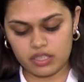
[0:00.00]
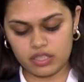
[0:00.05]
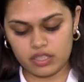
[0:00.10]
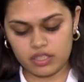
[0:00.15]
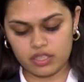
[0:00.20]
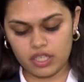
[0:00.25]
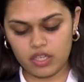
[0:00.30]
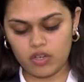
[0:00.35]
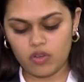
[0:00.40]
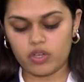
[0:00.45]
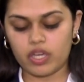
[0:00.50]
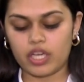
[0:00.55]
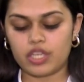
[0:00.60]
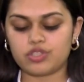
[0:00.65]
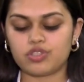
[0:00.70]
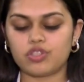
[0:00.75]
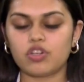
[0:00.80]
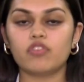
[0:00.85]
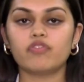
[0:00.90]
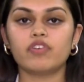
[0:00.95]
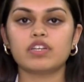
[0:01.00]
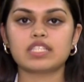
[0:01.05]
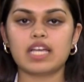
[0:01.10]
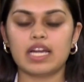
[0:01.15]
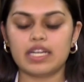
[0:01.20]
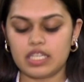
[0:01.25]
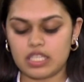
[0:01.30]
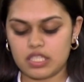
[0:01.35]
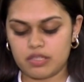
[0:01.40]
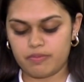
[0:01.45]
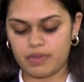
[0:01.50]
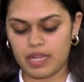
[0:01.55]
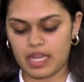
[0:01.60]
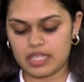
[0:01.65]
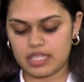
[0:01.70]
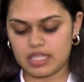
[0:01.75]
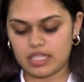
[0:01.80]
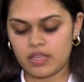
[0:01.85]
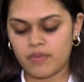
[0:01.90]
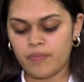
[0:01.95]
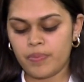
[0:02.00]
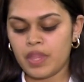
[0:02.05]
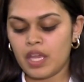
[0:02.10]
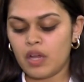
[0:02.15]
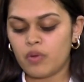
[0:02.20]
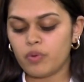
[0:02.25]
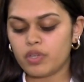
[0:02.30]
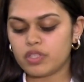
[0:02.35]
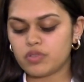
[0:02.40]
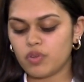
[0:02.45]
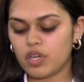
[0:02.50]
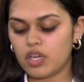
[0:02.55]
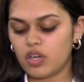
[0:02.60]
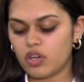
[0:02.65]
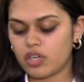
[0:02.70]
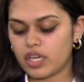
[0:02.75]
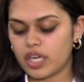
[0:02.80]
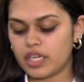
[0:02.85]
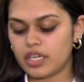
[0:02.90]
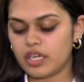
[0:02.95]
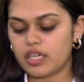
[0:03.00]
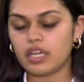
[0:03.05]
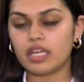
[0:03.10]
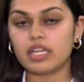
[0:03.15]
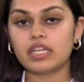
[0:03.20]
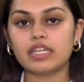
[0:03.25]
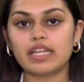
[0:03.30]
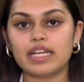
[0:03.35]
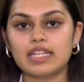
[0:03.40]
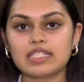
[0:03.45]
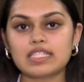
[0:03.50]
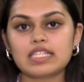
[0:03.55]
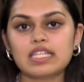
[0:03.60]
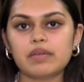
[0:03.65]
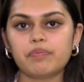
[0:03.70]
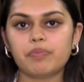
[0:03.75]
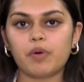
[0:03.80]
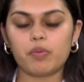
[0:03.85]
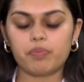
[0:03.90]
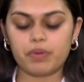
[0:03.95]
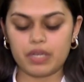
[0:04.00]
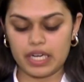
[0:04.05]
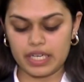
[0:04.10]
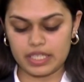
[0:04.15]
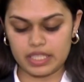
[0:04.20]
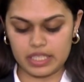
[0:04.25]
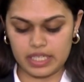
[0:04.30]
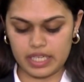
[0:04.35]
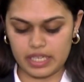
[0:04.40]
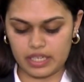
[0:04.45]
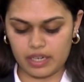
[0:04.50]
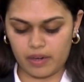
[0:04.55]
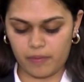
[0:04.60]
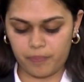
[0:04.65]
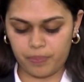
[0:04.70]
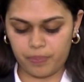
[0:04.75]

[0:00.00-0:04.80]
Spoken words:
relocation of hazardous plants, which were located in densely populated area.